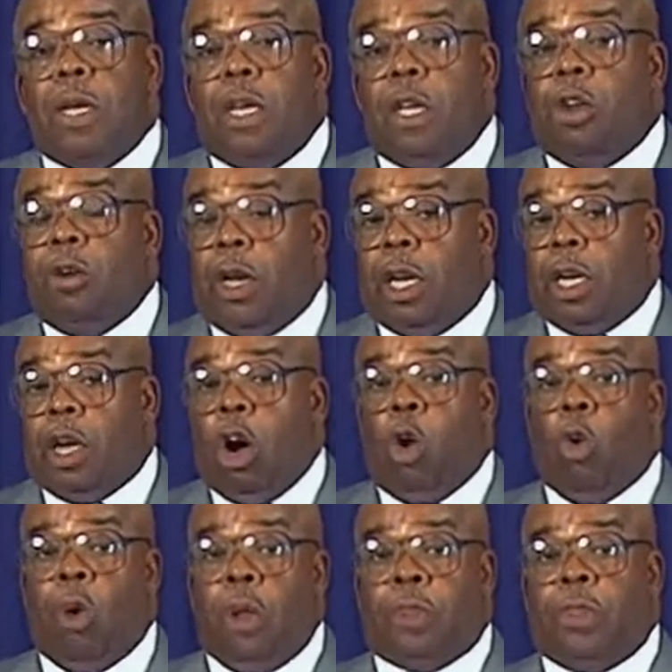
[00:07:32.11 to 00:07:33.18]
You need to go
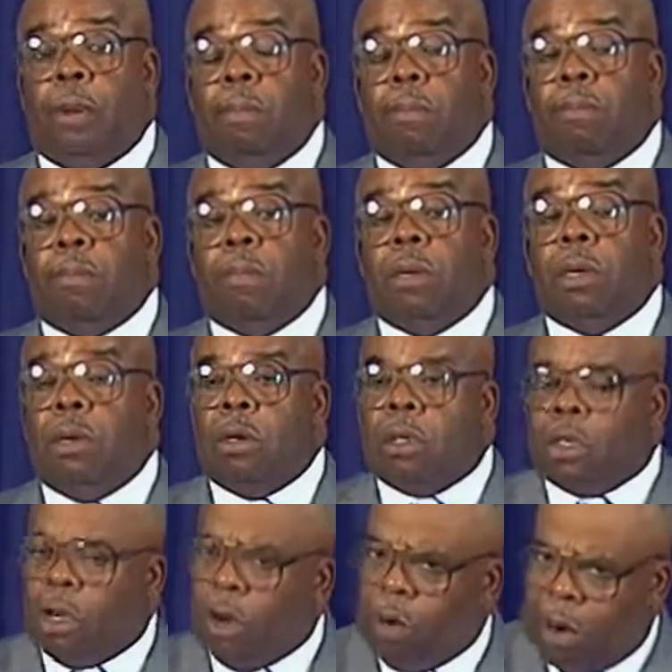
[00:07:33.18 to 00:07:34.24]
with them.
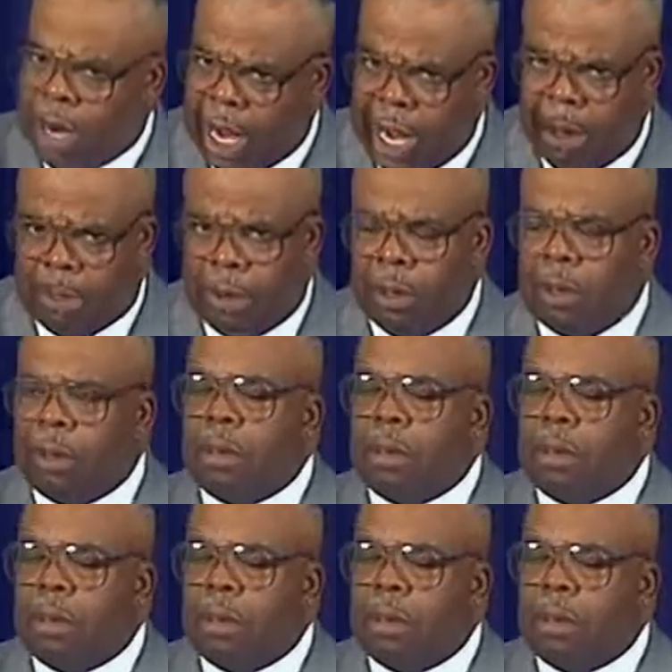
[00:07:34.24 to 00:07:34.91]
So what happened?